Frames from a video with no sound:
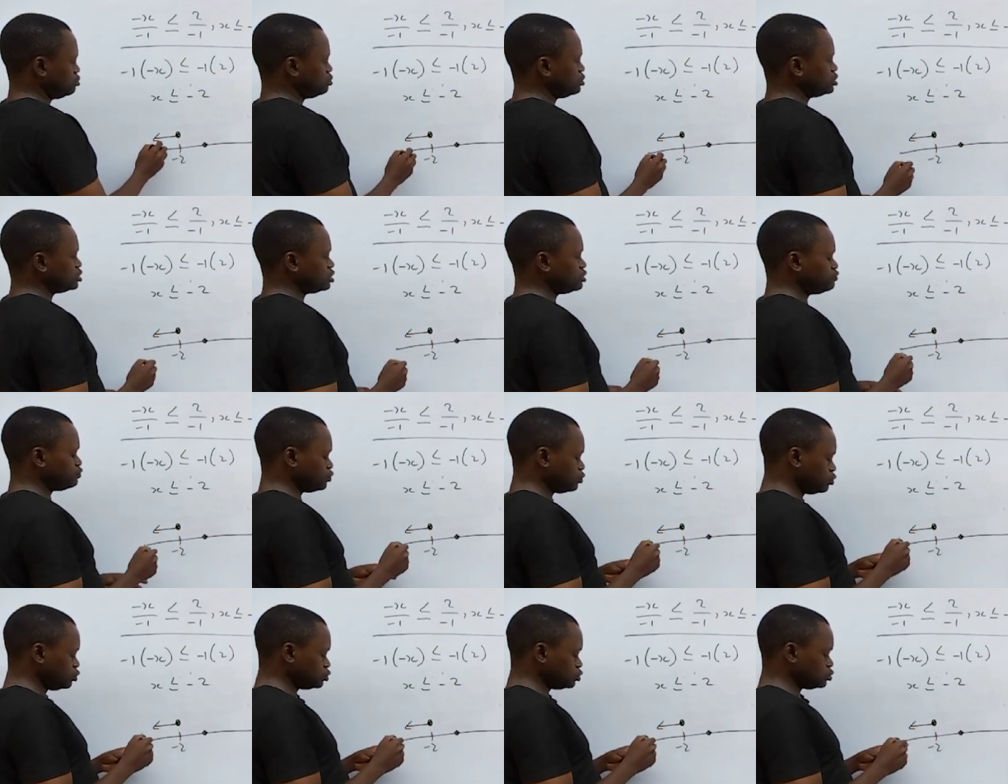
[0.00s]
Please, if
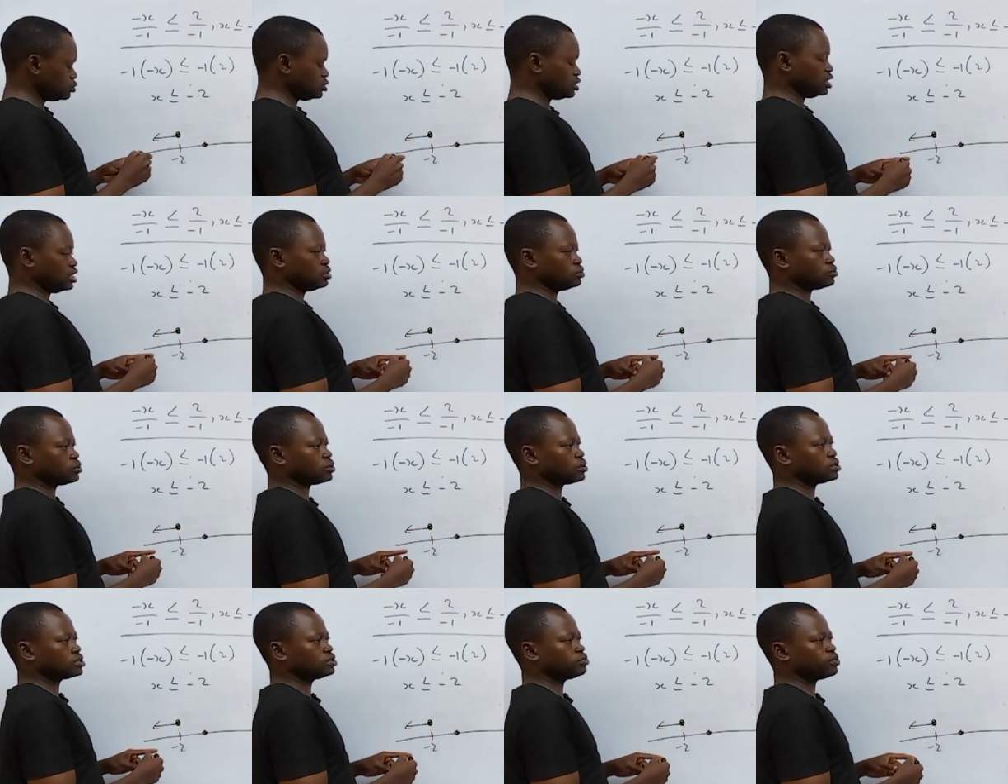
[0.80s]
you go to the
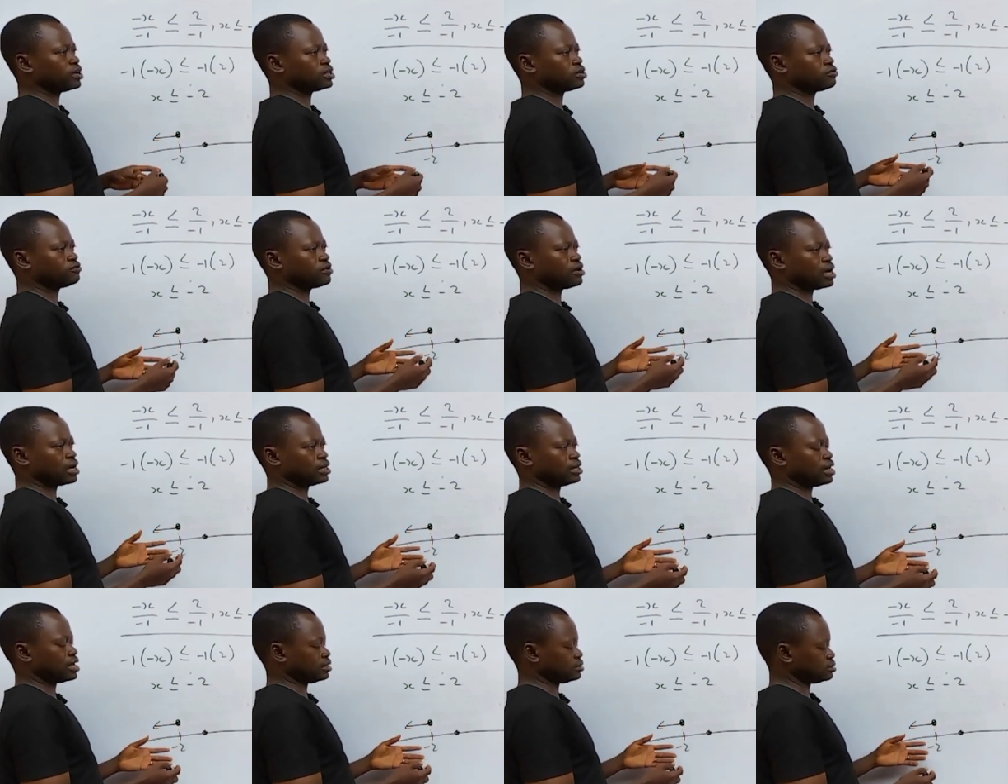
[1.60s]
introductory part of our
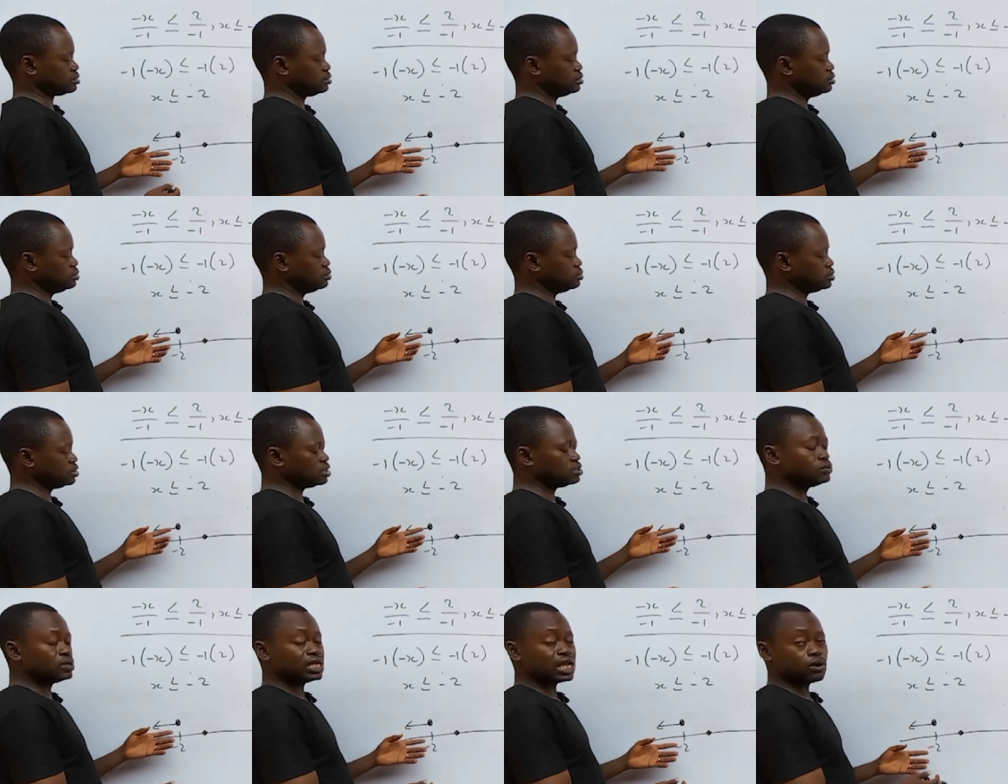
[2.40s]
class, you
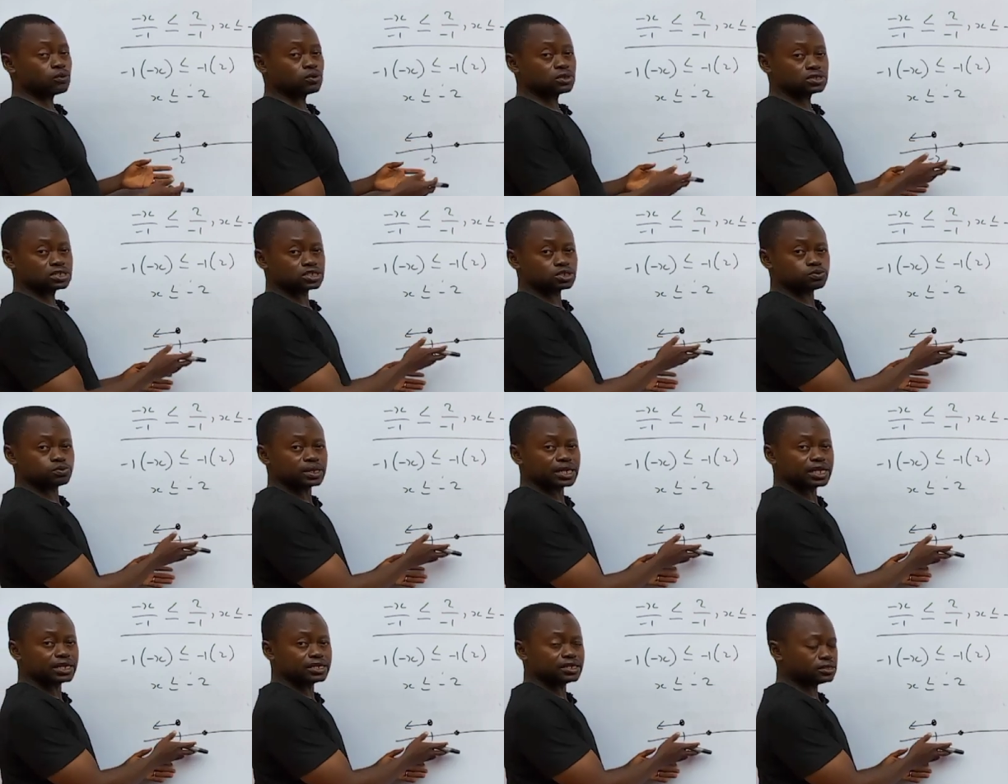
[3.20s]
see when I was
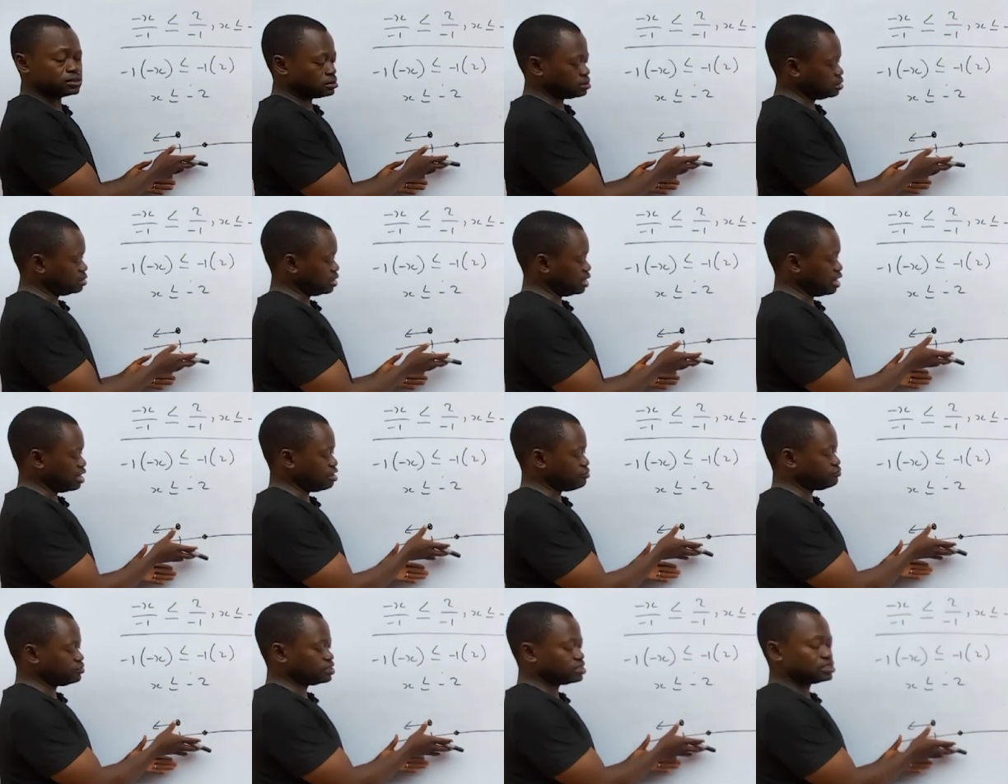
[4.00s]
explaining
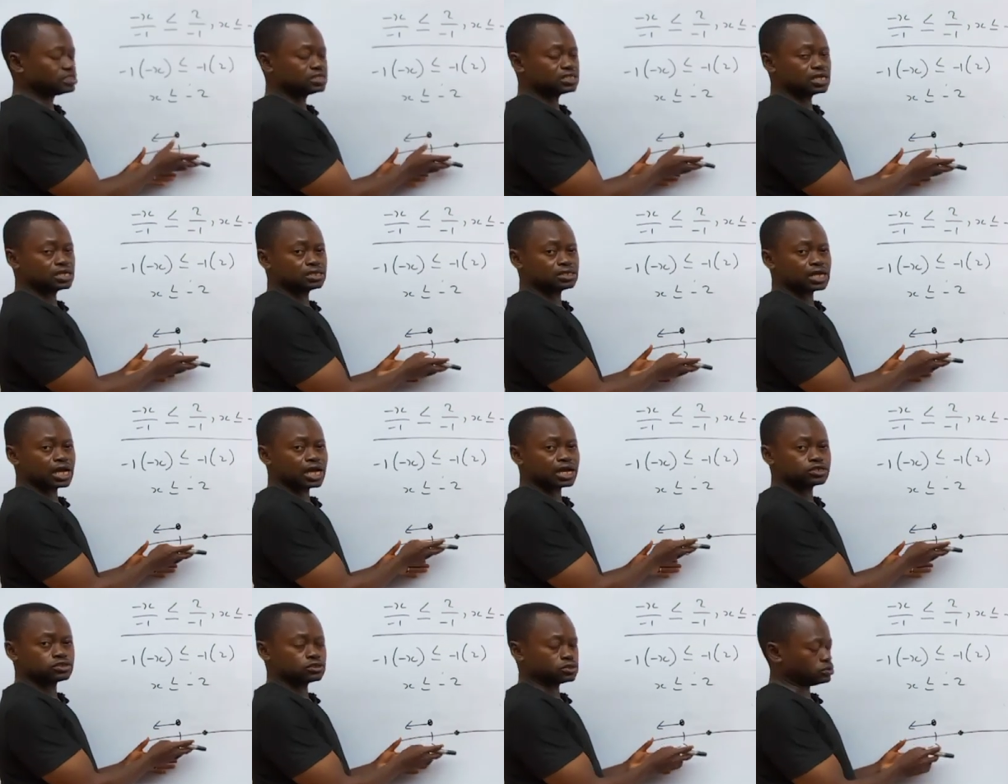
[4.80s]
every detail that
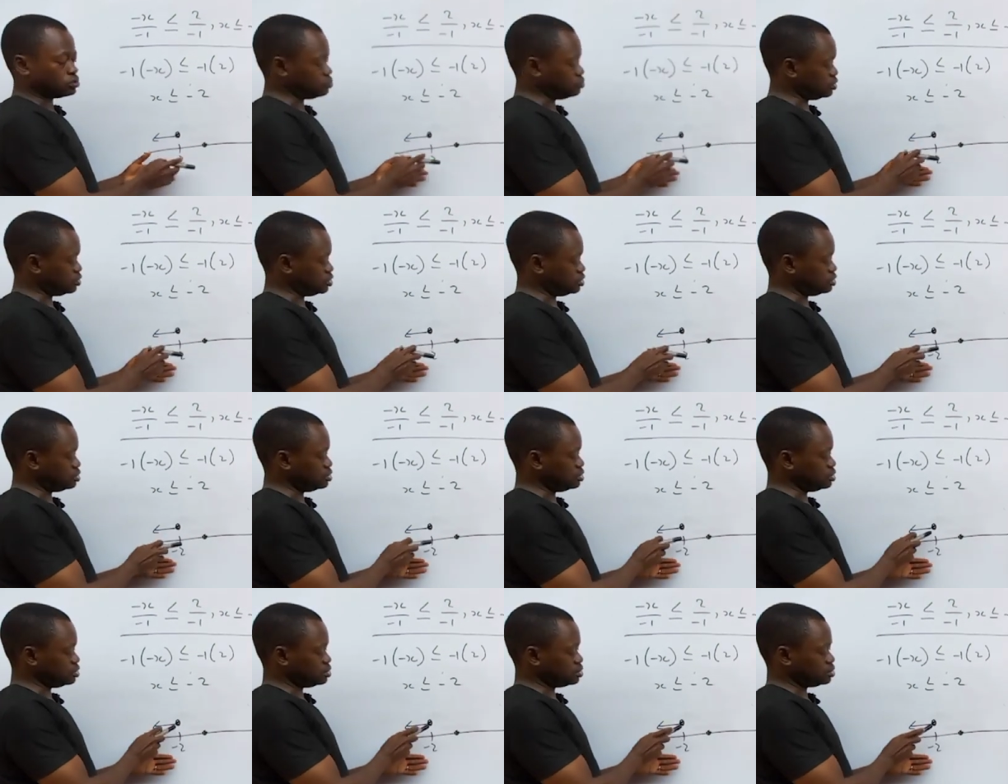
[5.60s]
has to do with
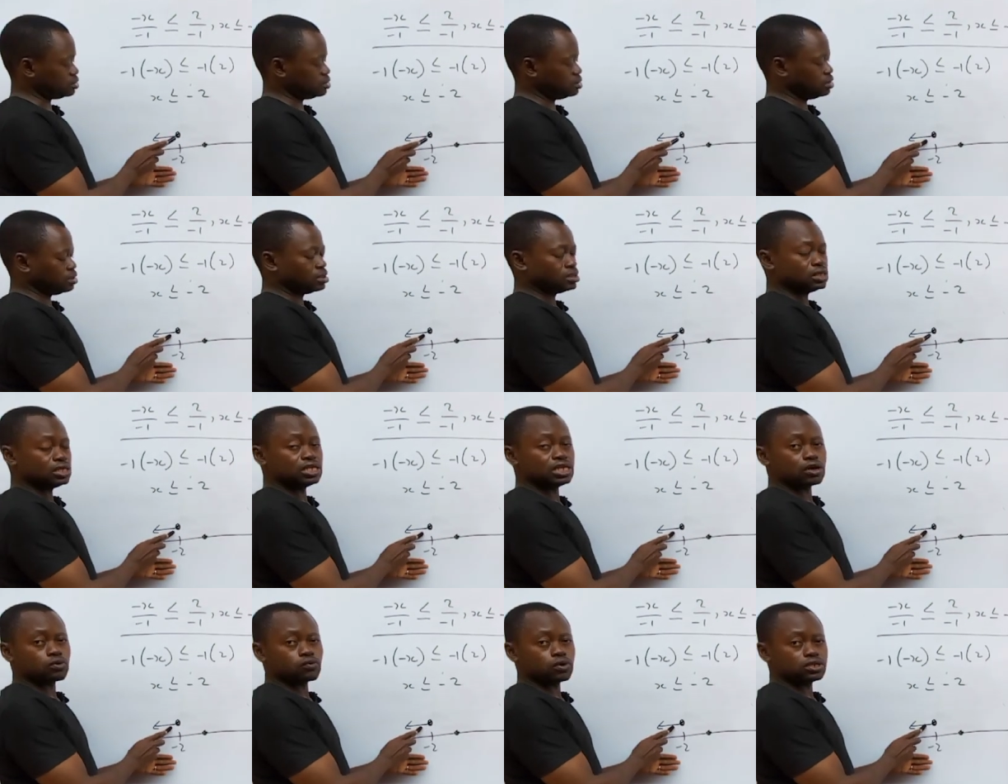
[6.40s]
these
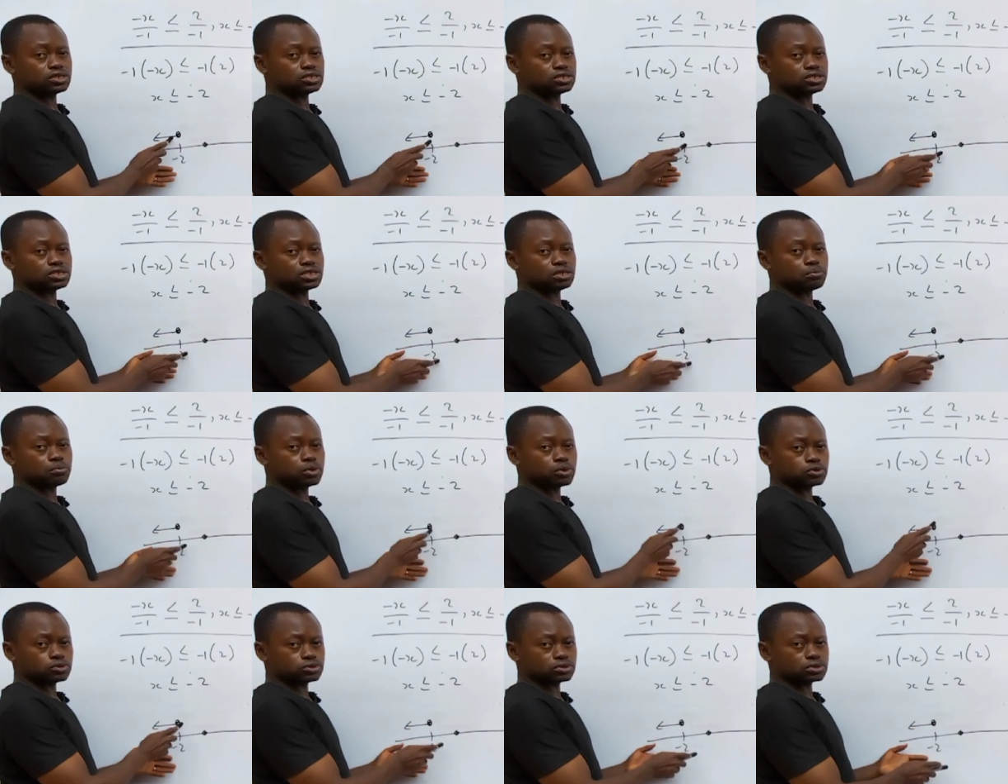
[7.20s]
inequality
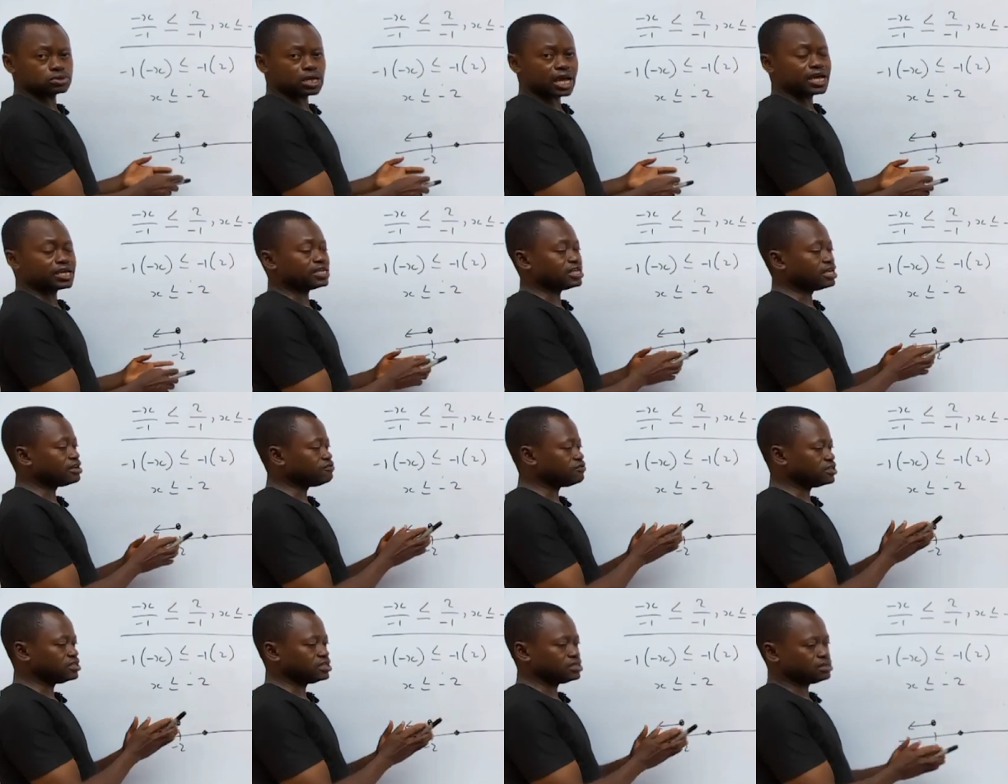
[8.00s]
symbols, I
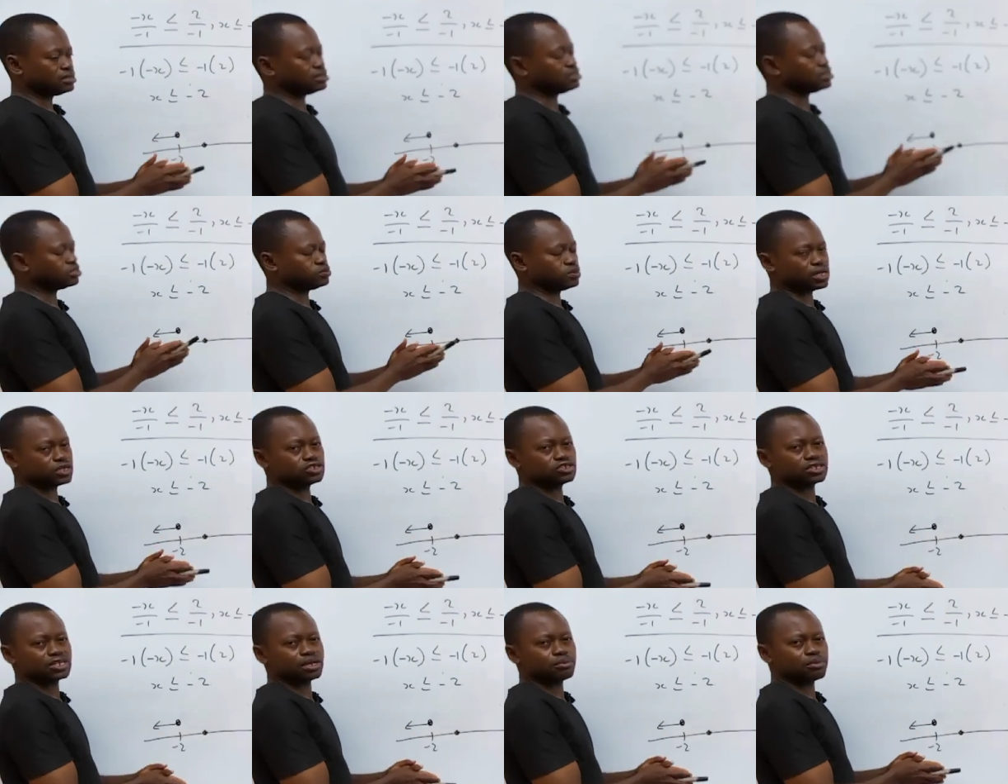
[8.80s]
gave a detailed
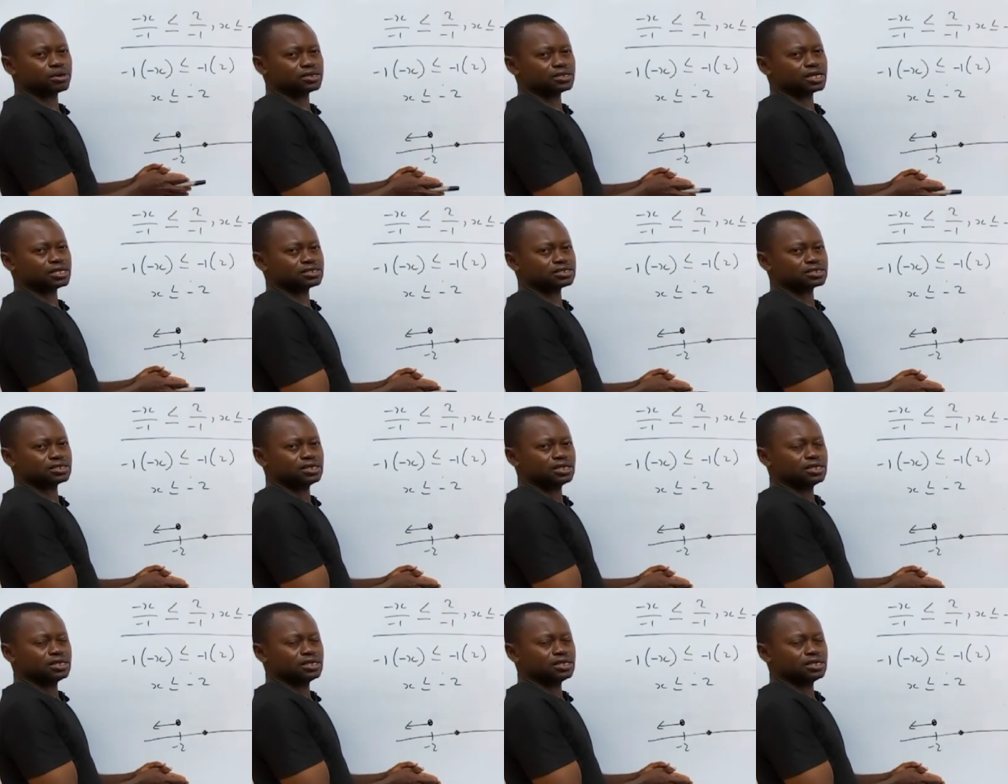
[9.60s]
explanation about that.